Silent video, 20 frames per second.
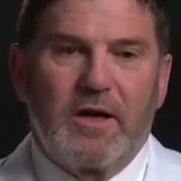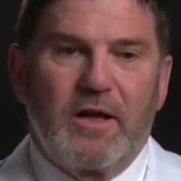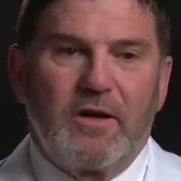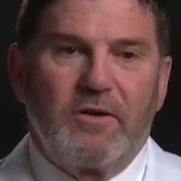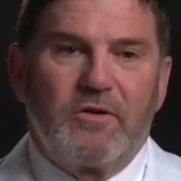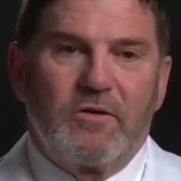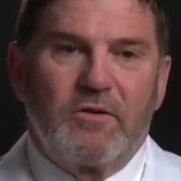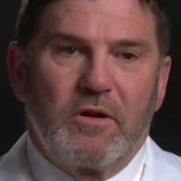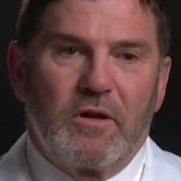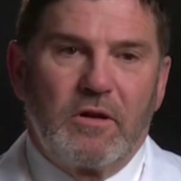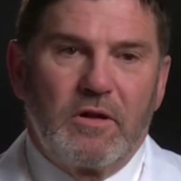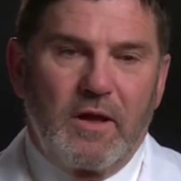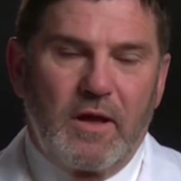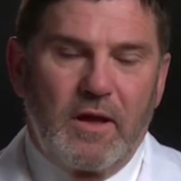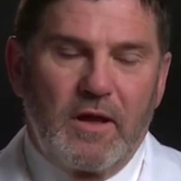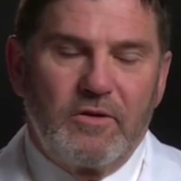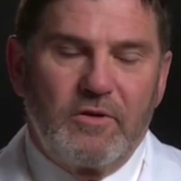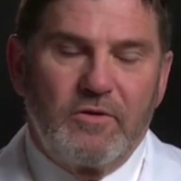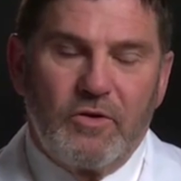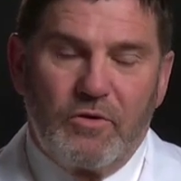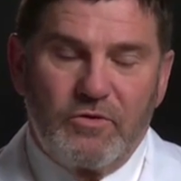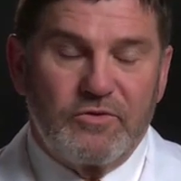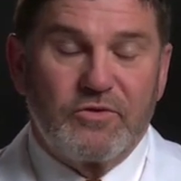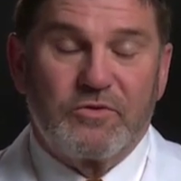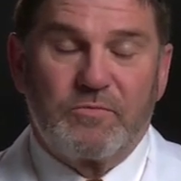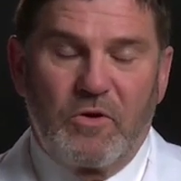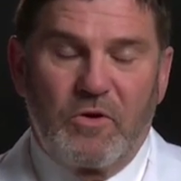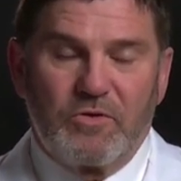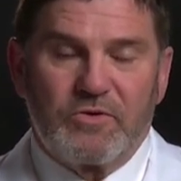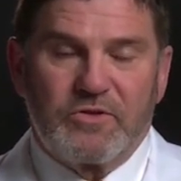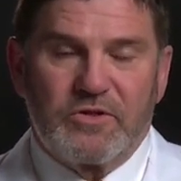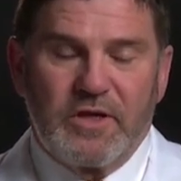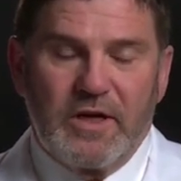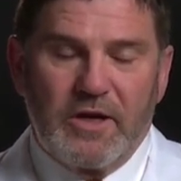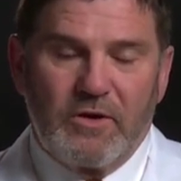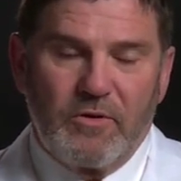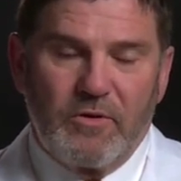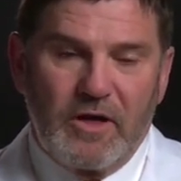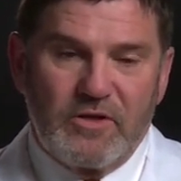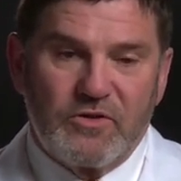and don't smoke
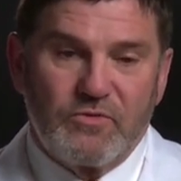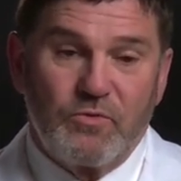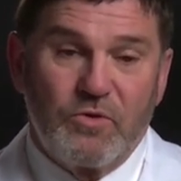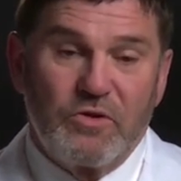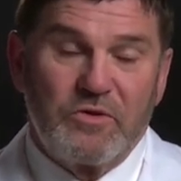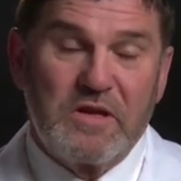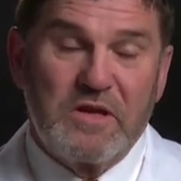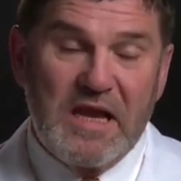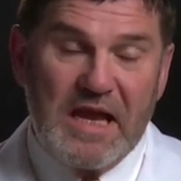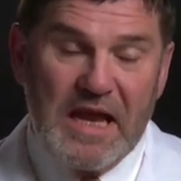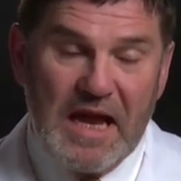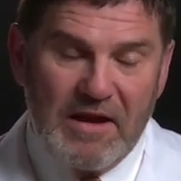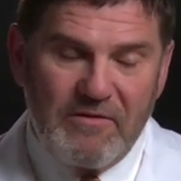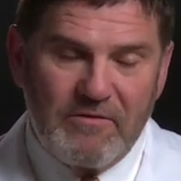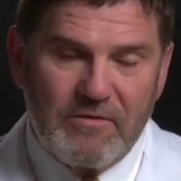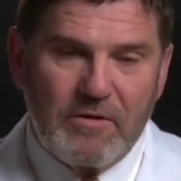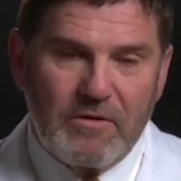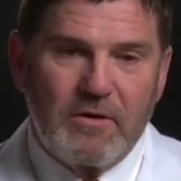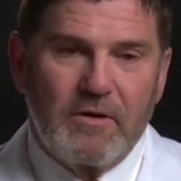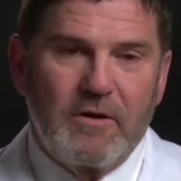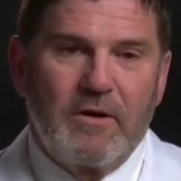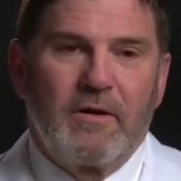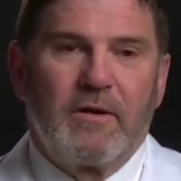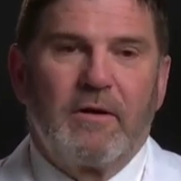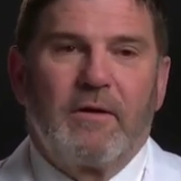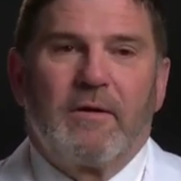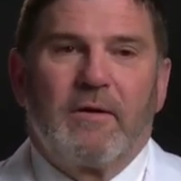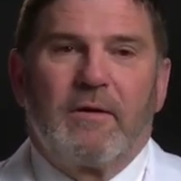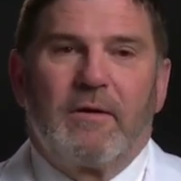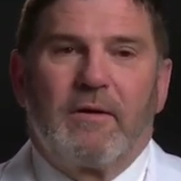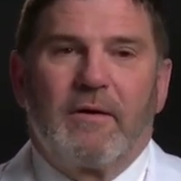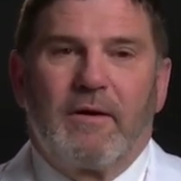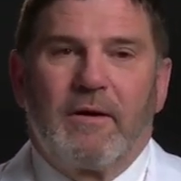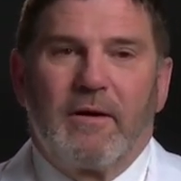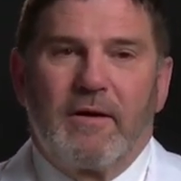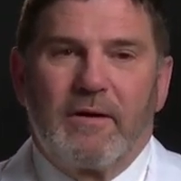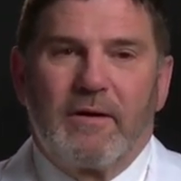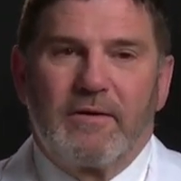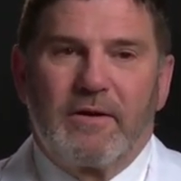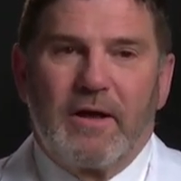cigarettes will never
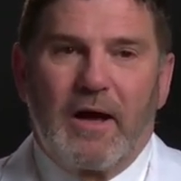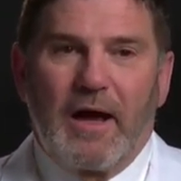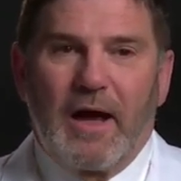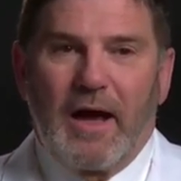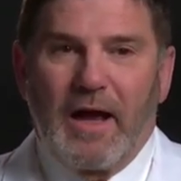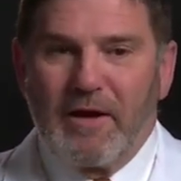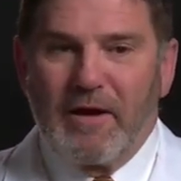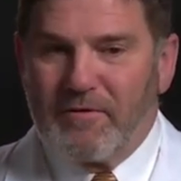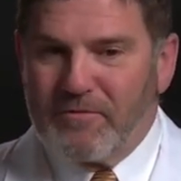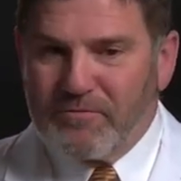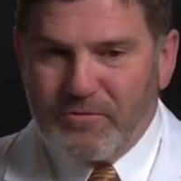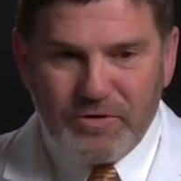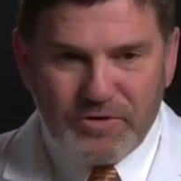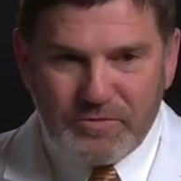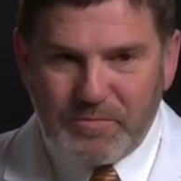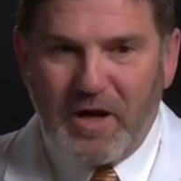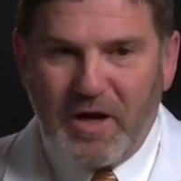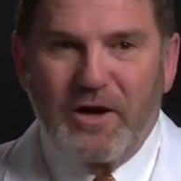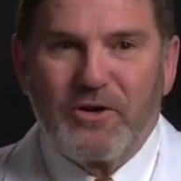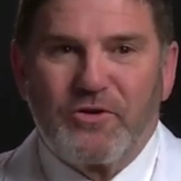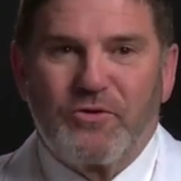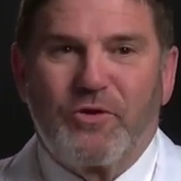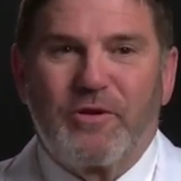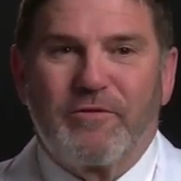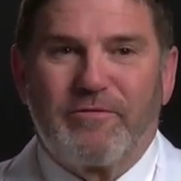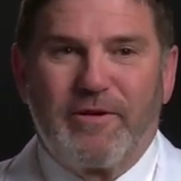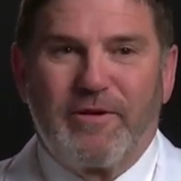die of respiratory